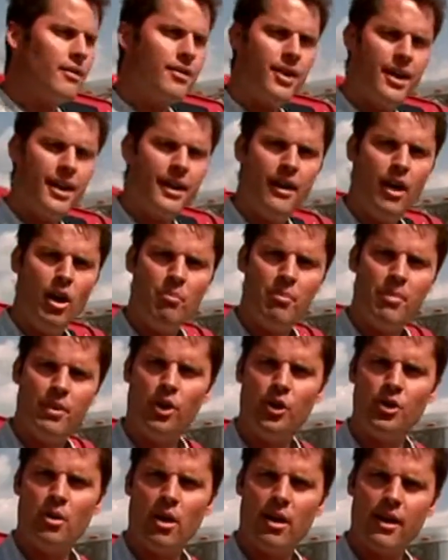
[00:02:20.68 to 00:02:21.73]
They're going to help
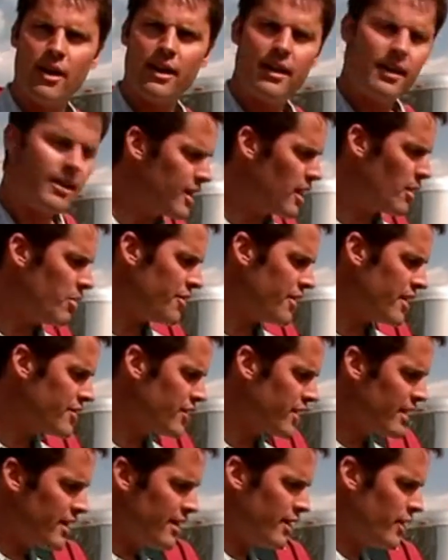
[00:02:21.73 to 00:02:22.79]
build the arc. A couple of things
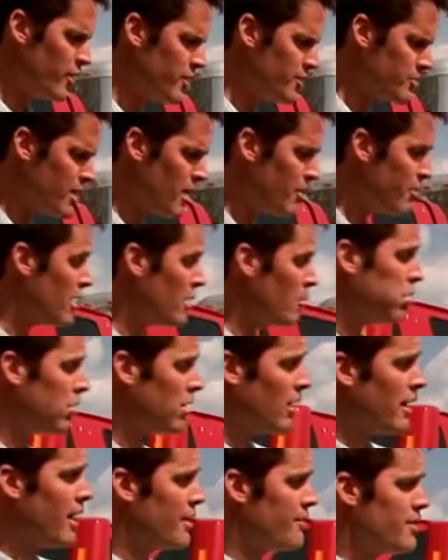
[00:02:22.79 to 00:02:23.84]
they're going to do is maybe a
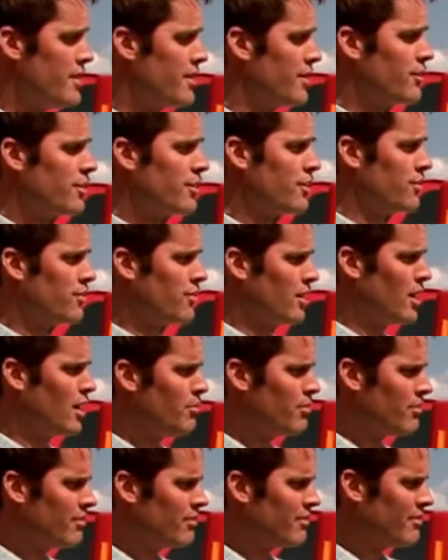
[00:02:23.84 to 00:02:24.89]
plot if he does a good
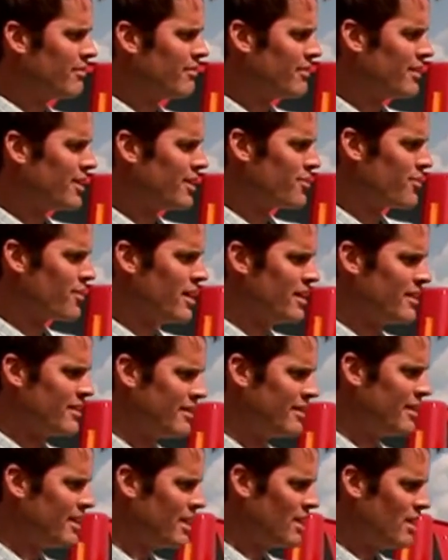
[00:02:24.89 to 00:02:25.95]
job. That's right.
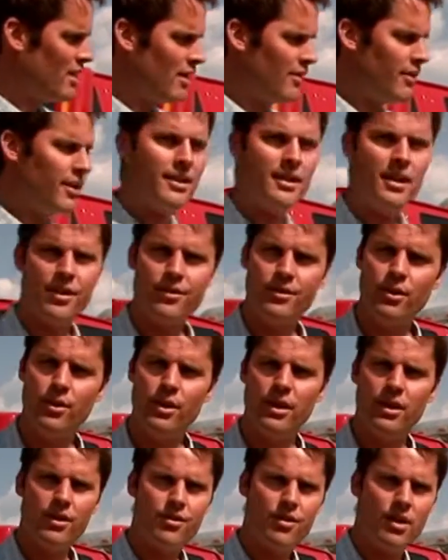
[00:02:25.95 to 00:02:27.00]
If he doesn't do
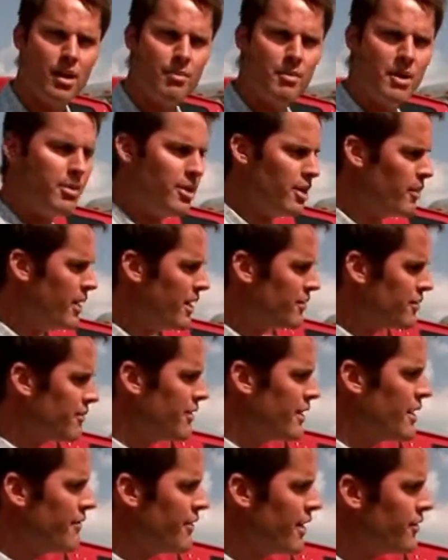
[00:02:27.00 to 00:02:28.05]
a good job, maybe they'll make some
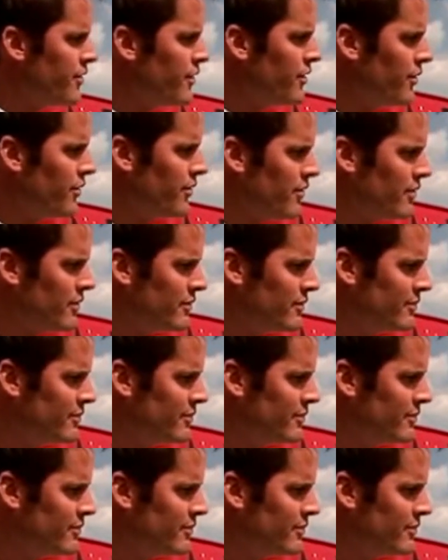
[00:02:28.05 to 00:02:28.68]
funny faces.